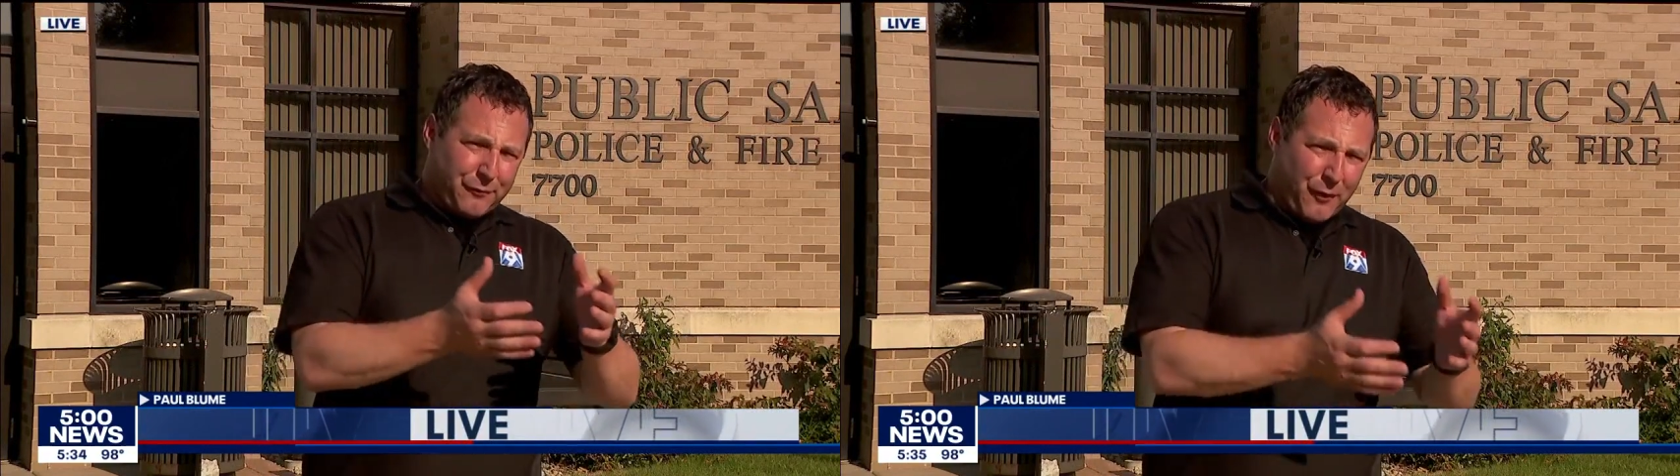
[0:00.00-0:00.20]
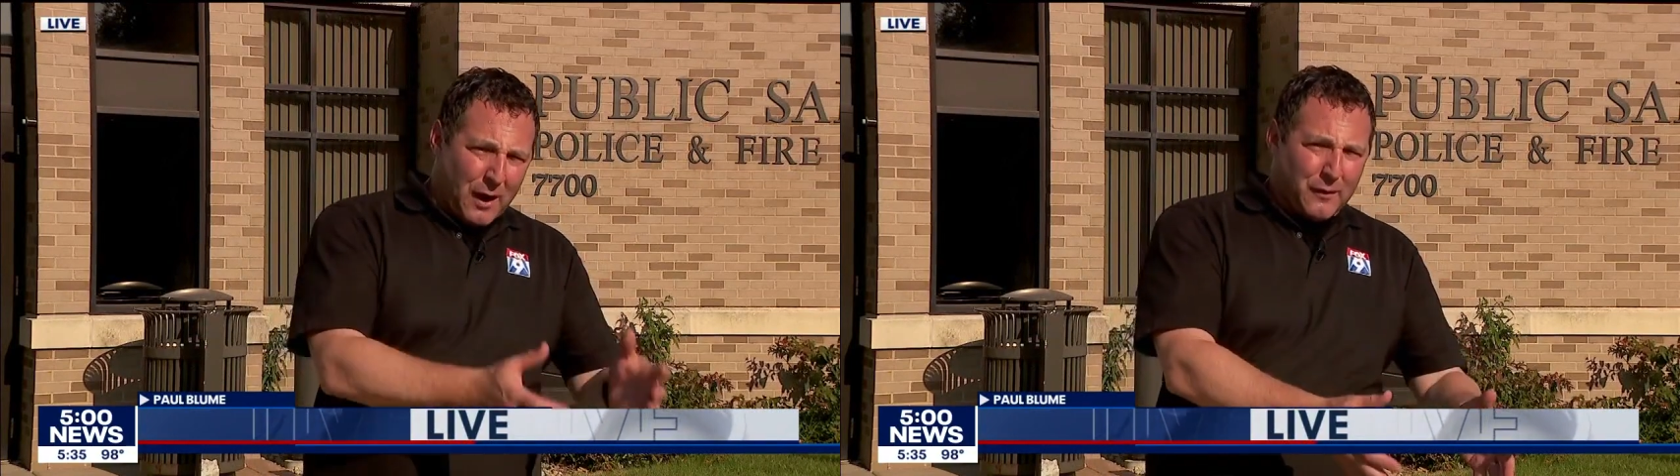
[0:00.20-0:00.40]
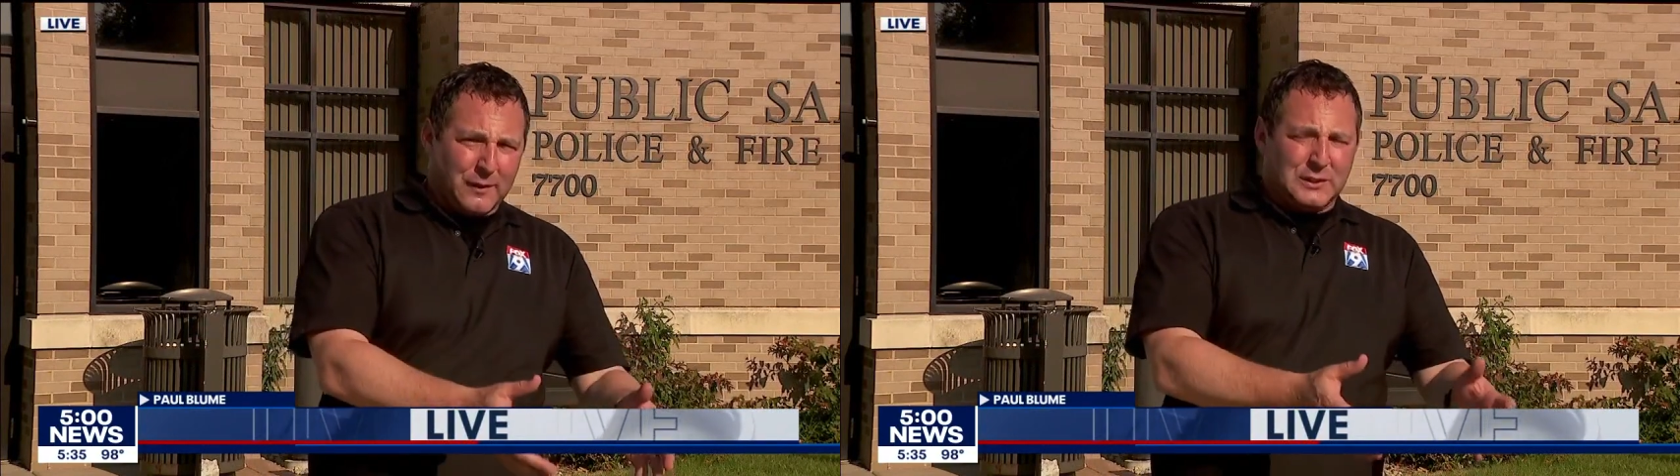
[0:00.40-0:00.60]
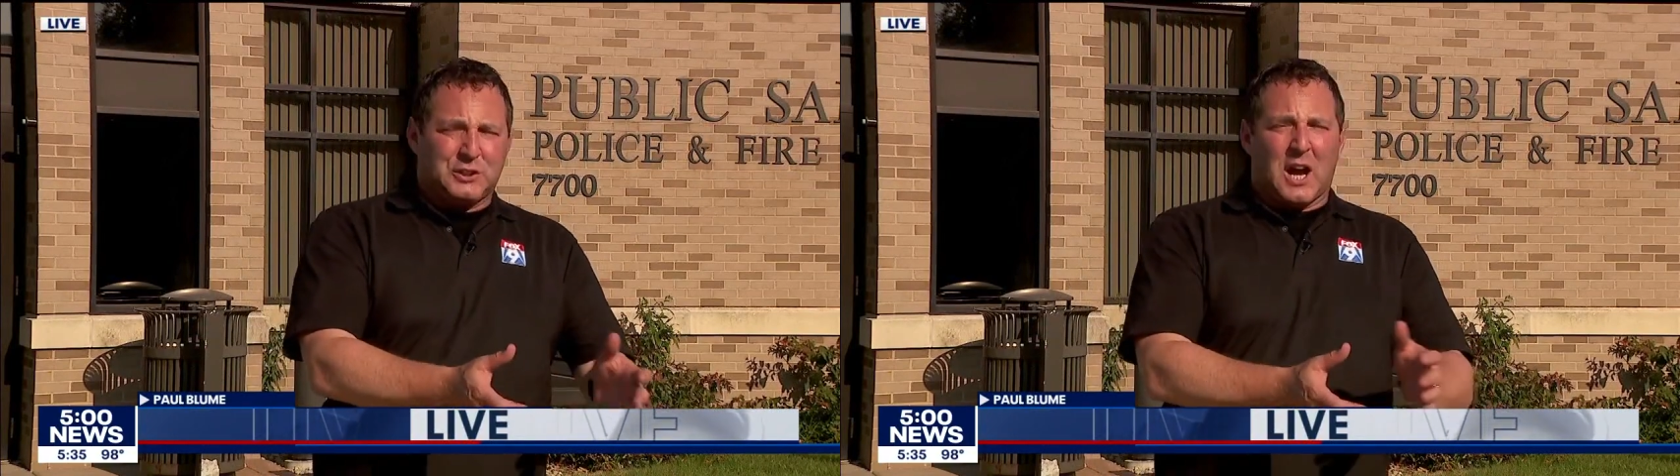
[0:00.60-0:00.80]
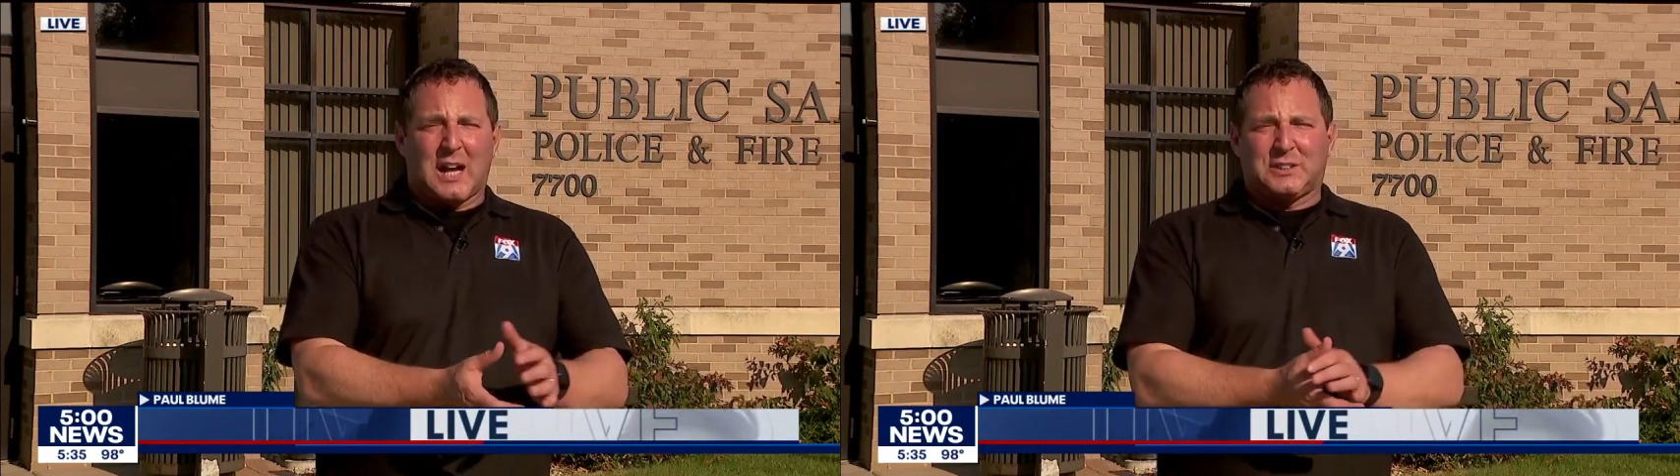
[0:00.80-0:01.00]
front of a
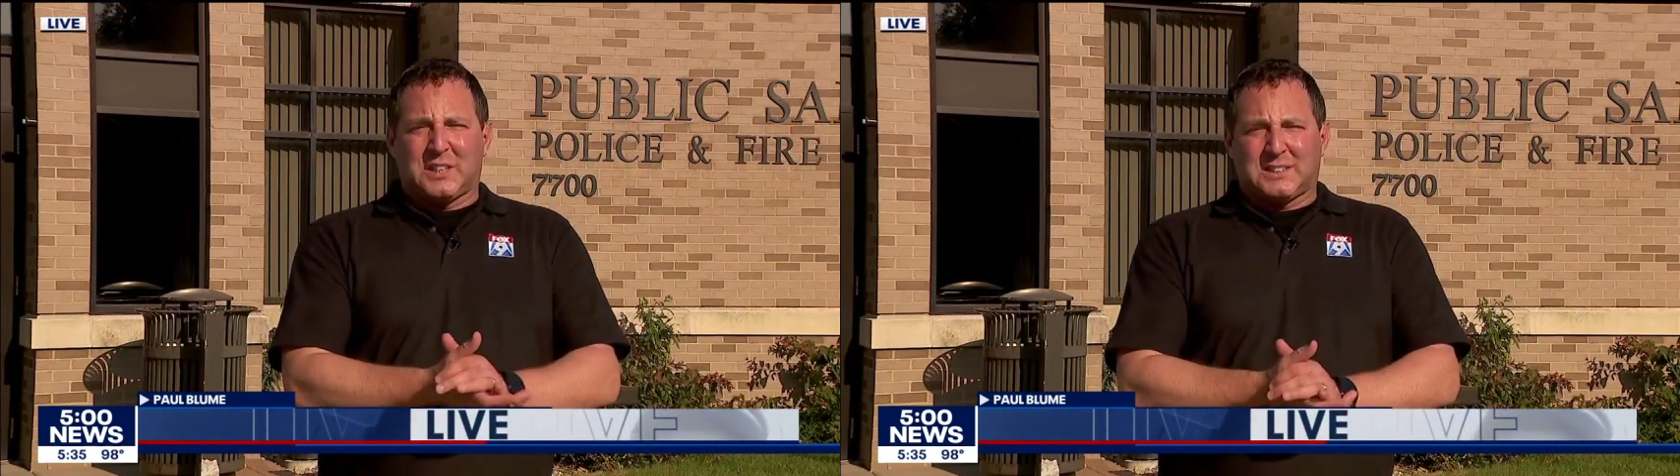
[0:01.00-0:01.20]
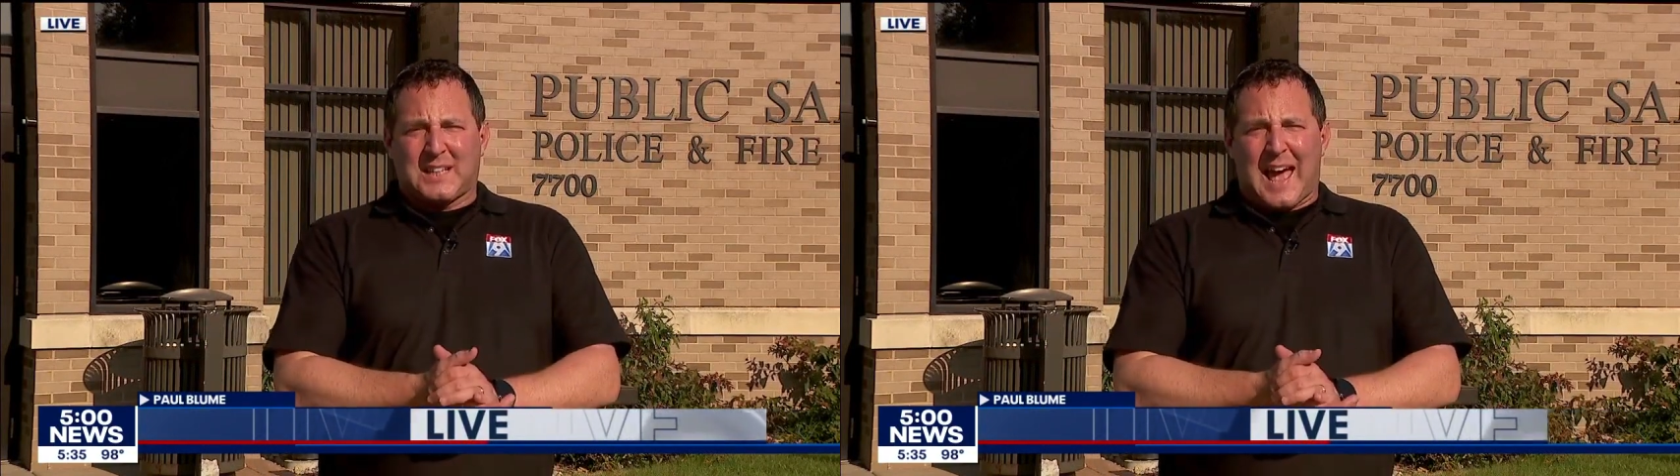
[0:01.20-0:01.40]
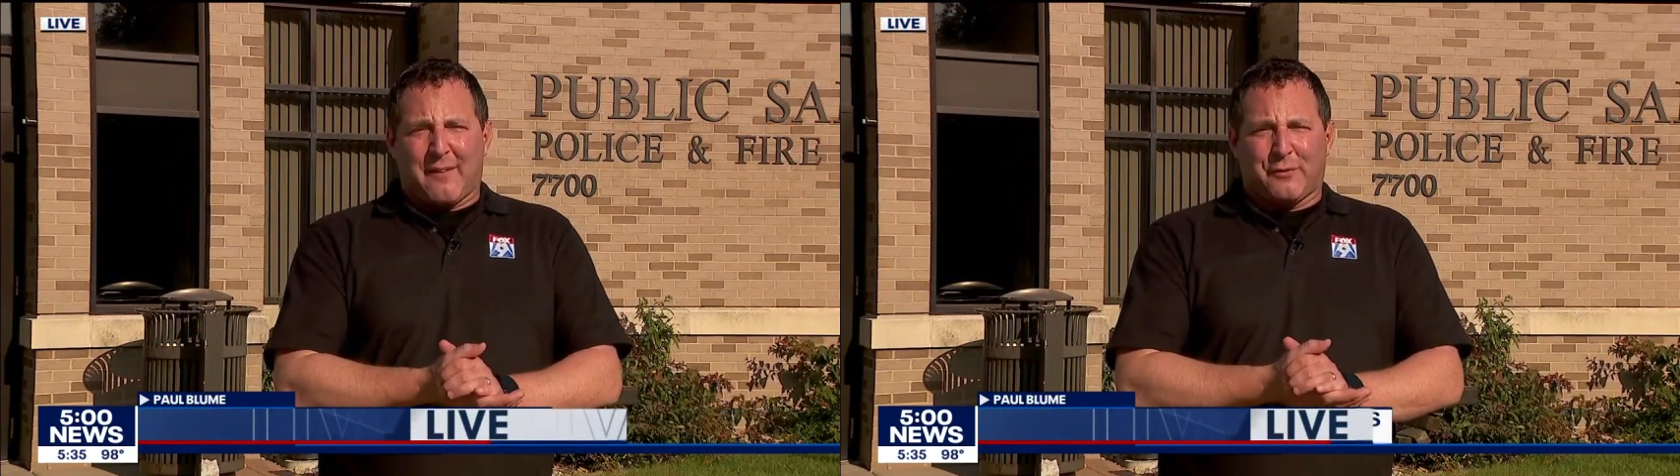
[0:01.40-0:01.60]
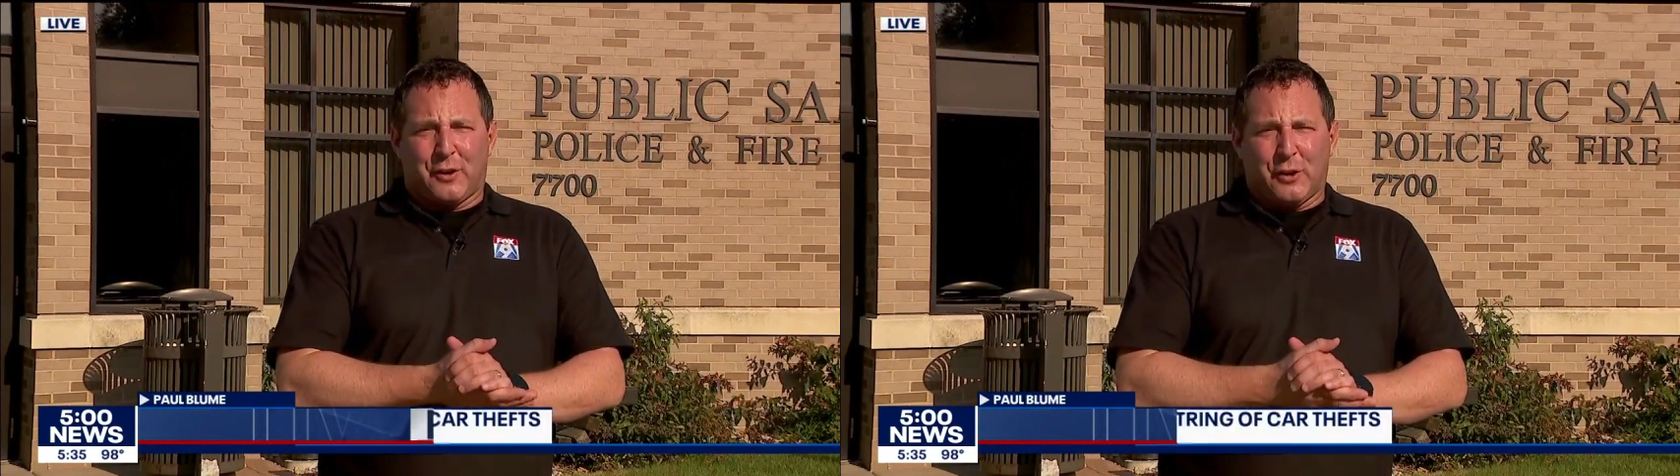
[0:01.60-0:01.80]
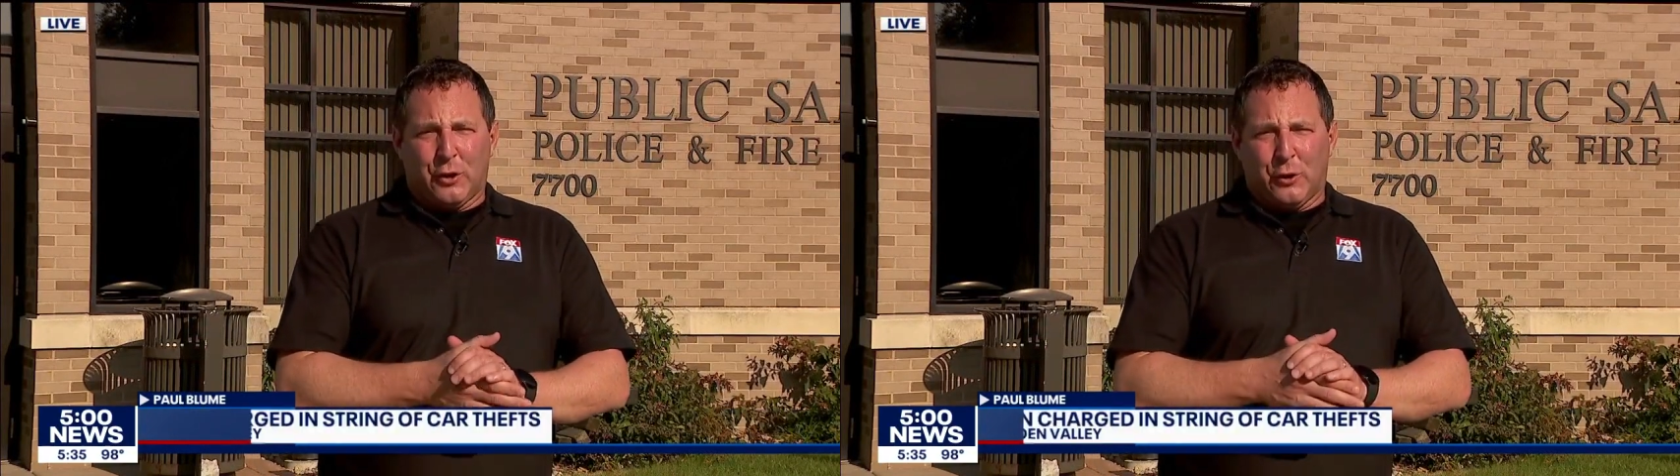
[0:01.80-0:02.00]
judge this
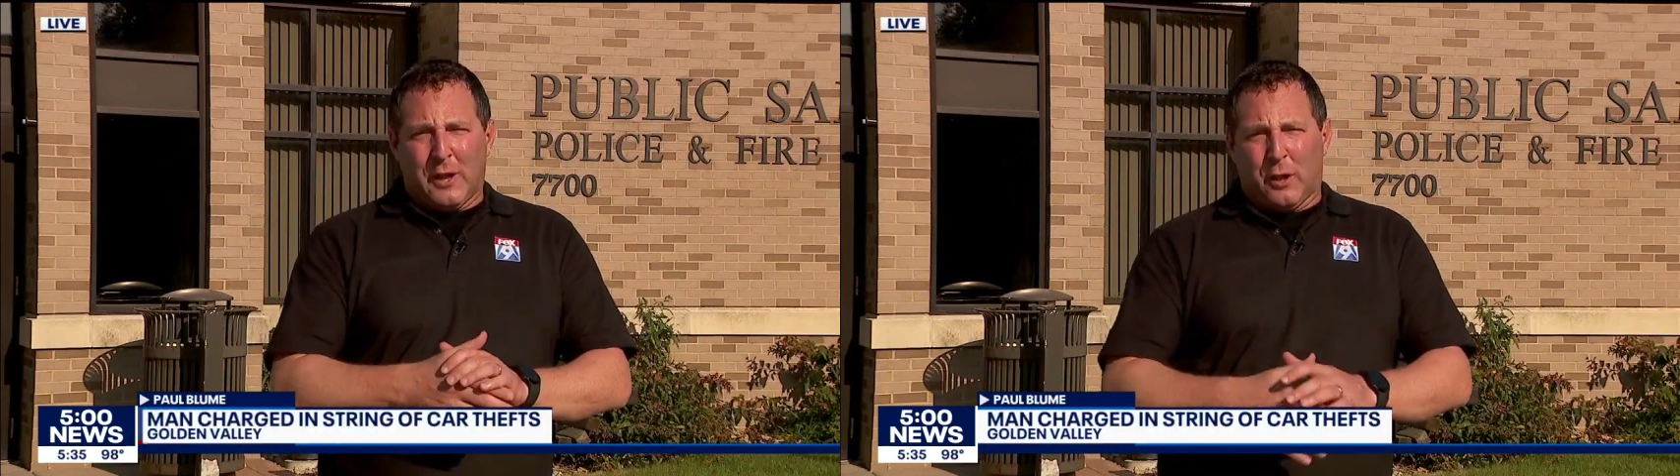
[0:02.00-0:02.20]
afternoon.